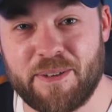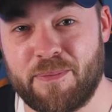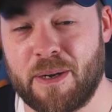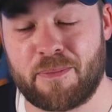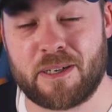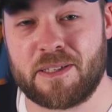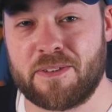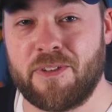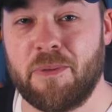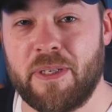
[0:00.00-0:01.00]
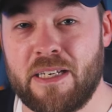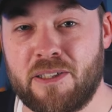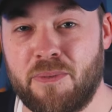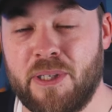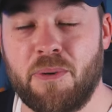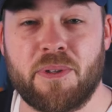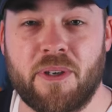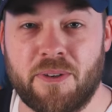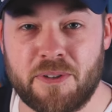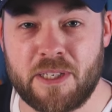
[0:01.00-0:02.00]
By process of elimination, we know what
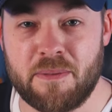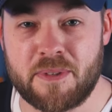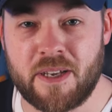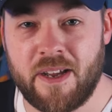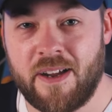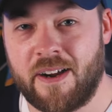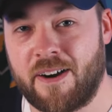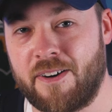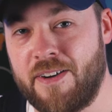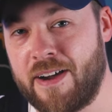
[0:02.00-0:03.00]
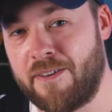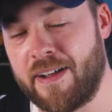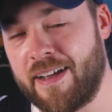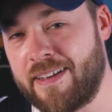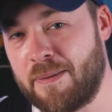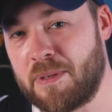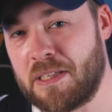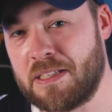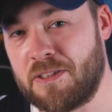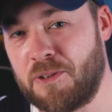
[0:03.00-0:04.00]
all the teams are now, and
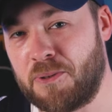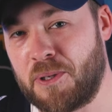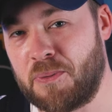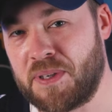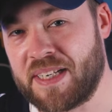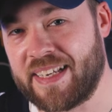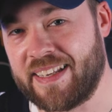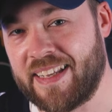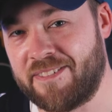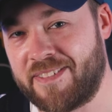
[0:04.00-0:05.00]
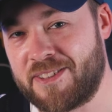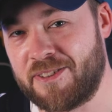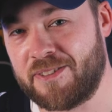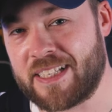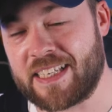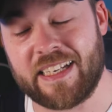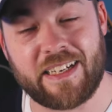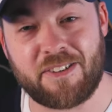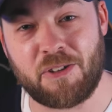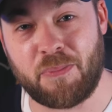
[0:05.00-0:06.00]
Edmonton is the only one left. So let's get it
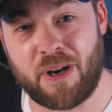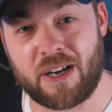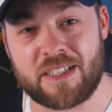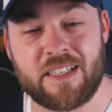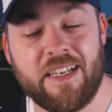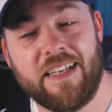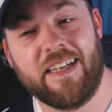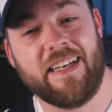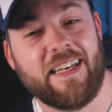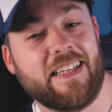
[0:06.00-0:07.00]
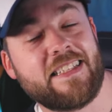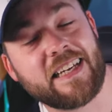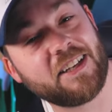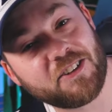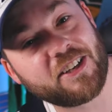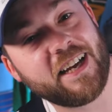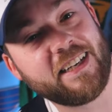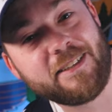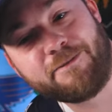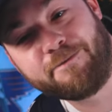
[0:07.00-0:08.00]
out of the box, and let's take a look at
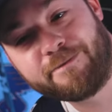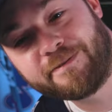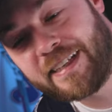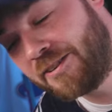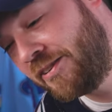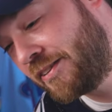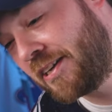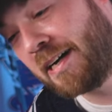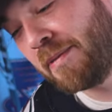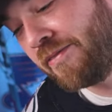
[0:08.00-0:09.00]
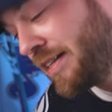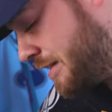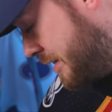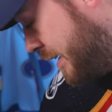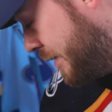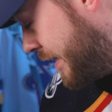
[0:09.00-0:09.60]
it. I don't even have to hide my face this time.